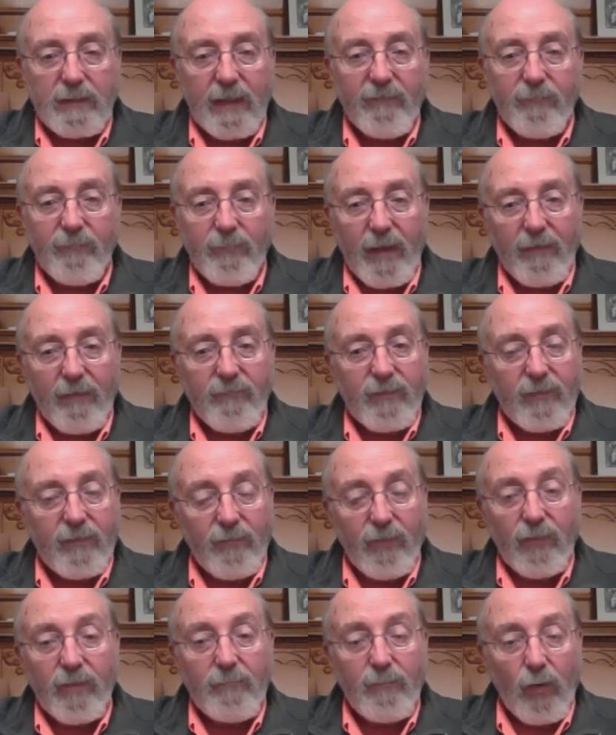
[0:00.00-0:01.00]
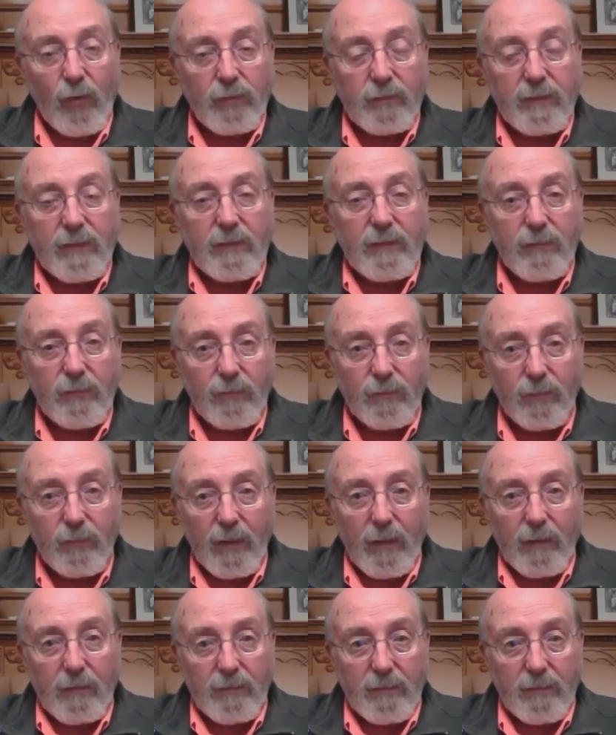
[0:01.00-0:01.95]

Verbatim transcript: have converted mostly to